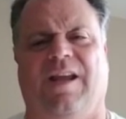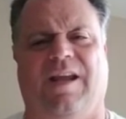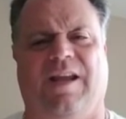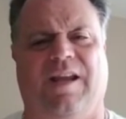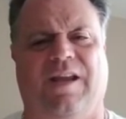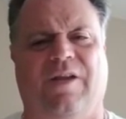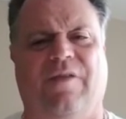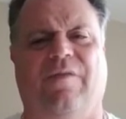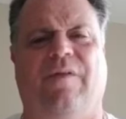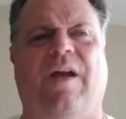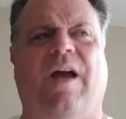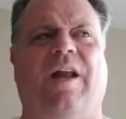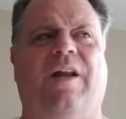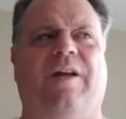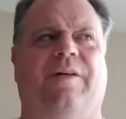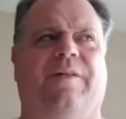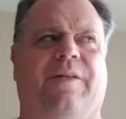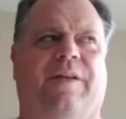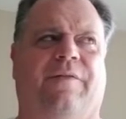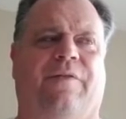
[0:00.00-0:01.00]
if you're
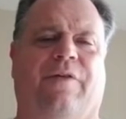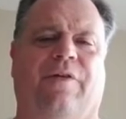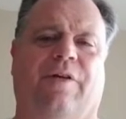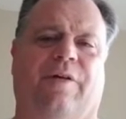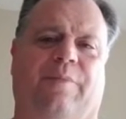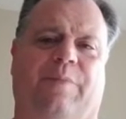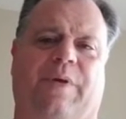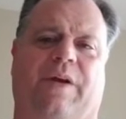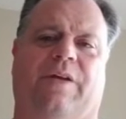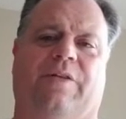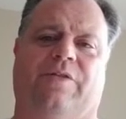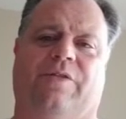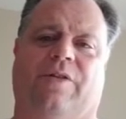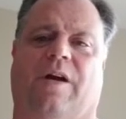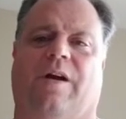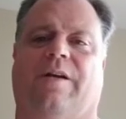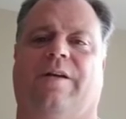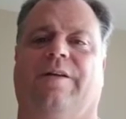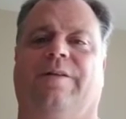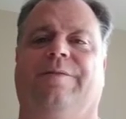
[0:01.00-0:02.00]
going to pick a
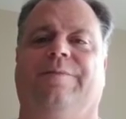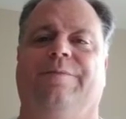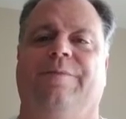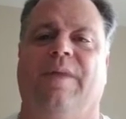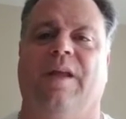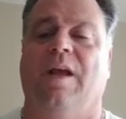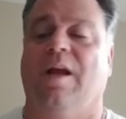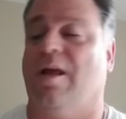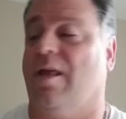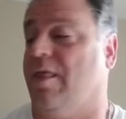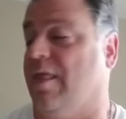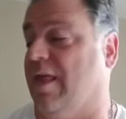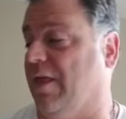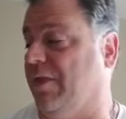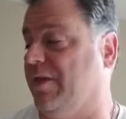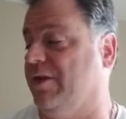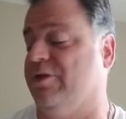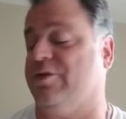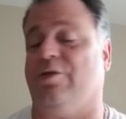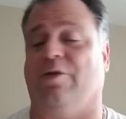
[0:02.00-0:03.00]
shotgun, I
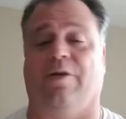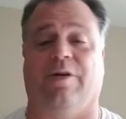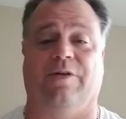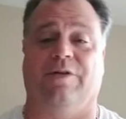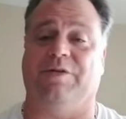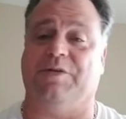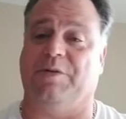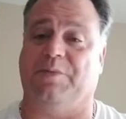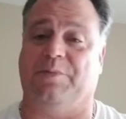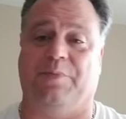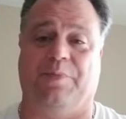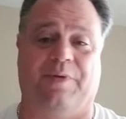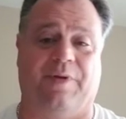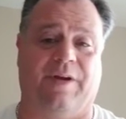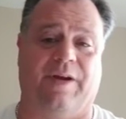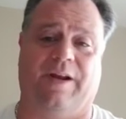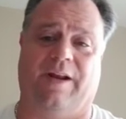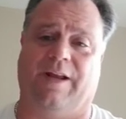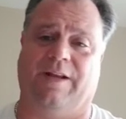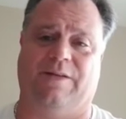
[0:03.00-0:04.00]
think start out just a
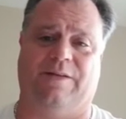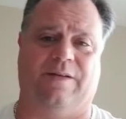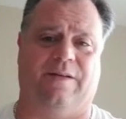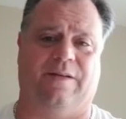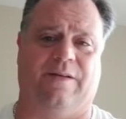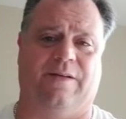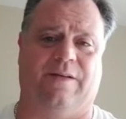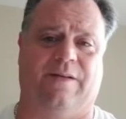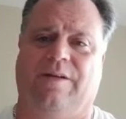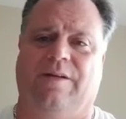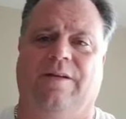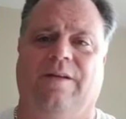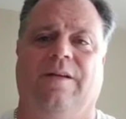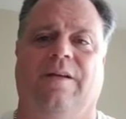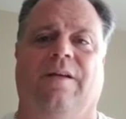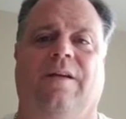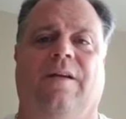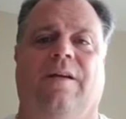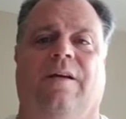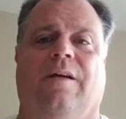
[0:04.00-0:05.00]
plain 870.
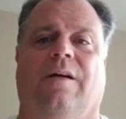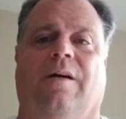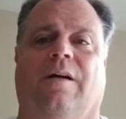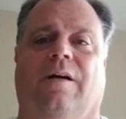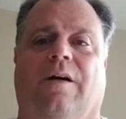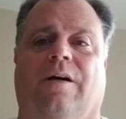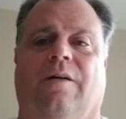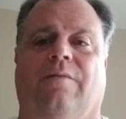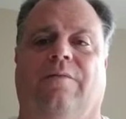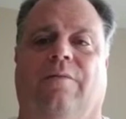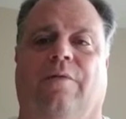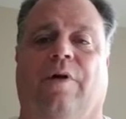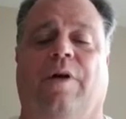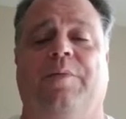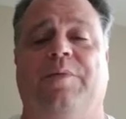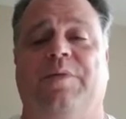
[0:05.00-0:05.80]
Look up